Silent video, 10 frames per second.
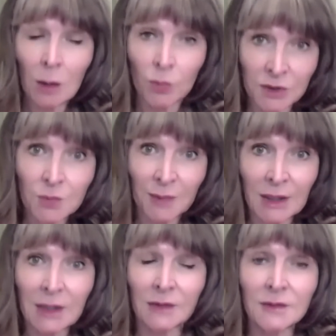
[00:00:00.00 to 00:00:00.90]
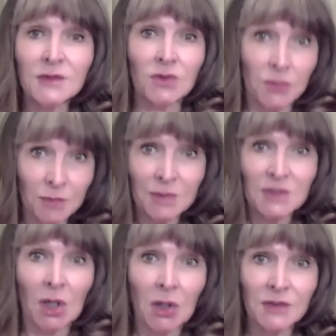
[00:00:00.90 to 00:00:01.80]
which begins or
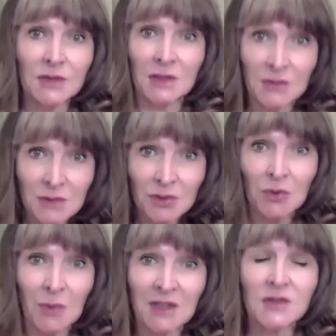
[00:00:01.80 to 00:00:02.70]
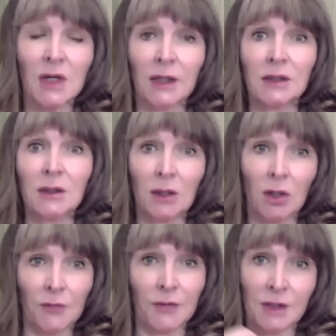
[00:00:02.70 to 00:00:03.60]
starts its 2-week cycle
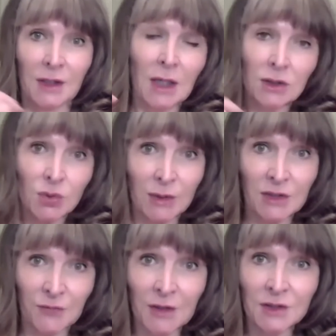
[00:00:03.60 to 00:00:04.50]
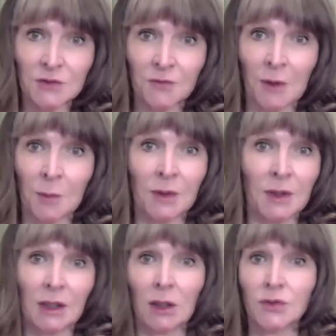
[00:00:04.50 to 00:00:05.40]
on the 21st of February,
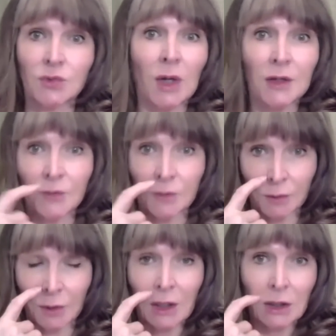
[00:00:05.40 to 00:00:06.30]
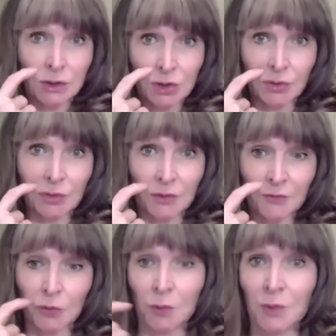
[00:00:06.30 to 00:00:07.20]
and it goes right through to the
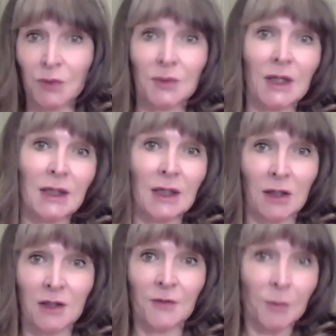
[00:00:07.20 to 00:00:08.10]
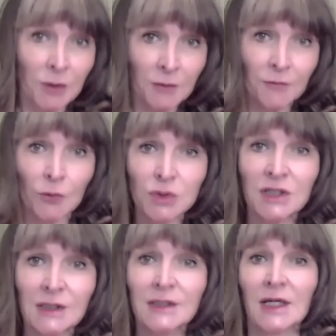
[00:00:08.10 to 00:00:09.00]
full moon in early February,
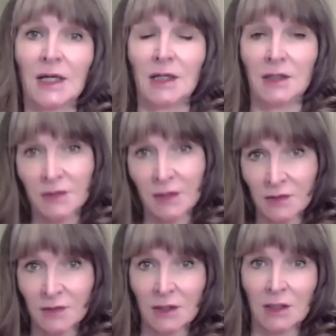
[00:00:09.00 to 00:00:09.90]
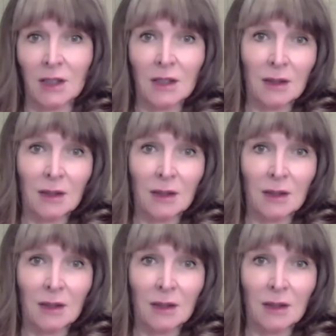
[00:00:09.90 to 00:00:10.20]
14 days as the